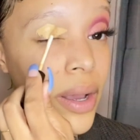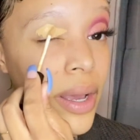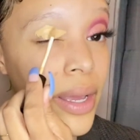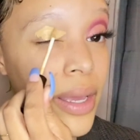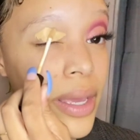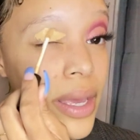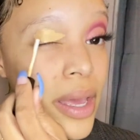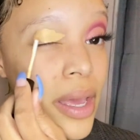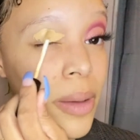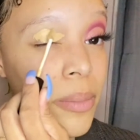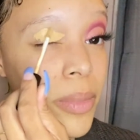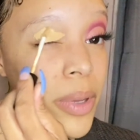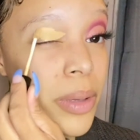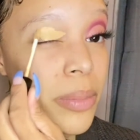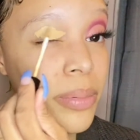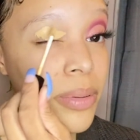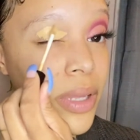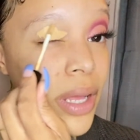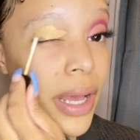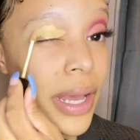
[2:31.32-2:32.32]
I am
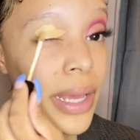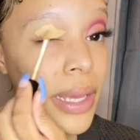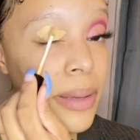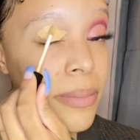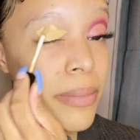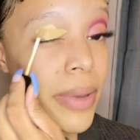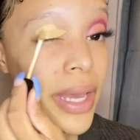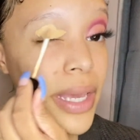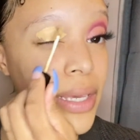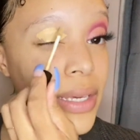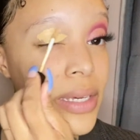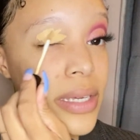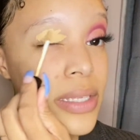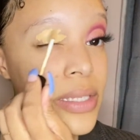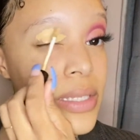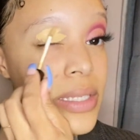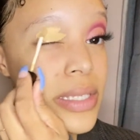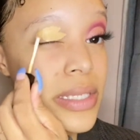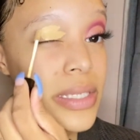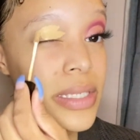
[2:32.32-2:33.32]
applying my
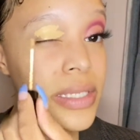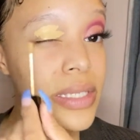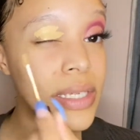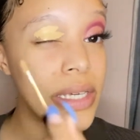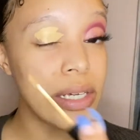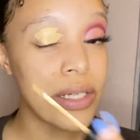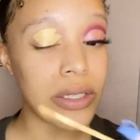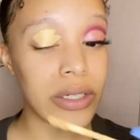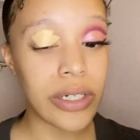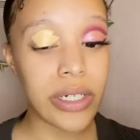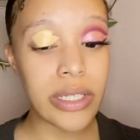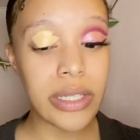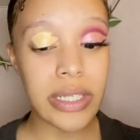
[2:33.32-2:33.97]
concealer.